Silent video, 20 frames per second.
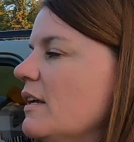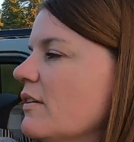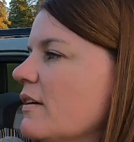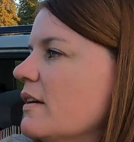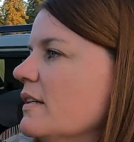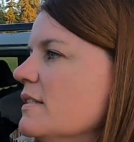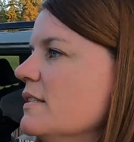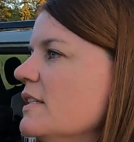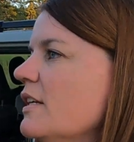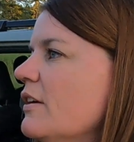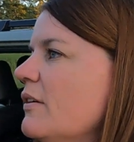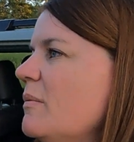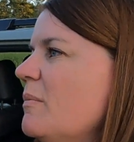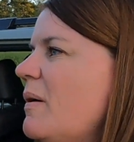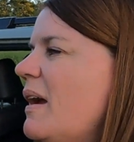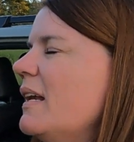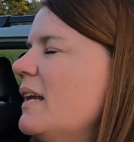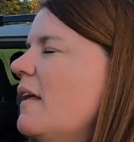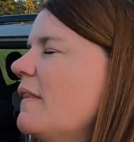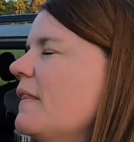you're considering
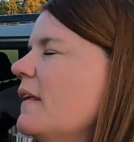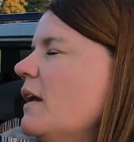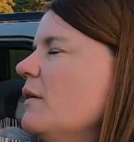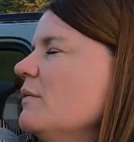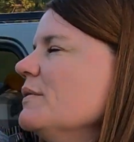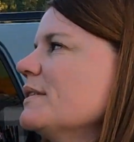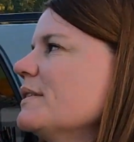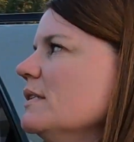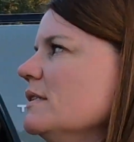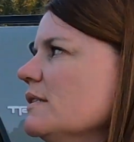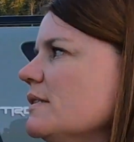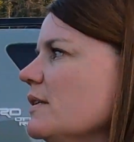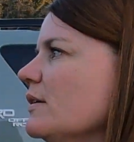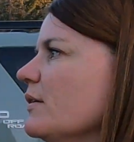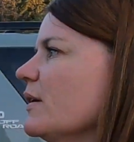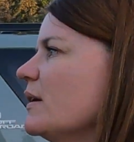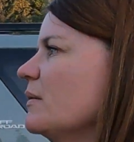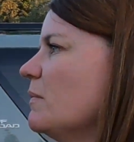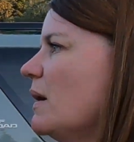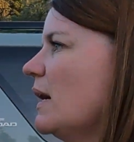buying, not that I was
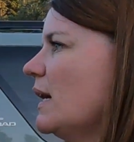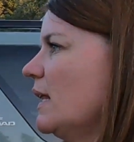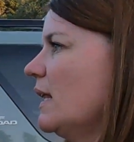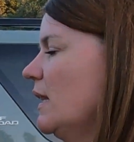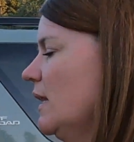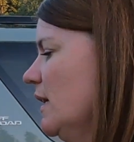considering buying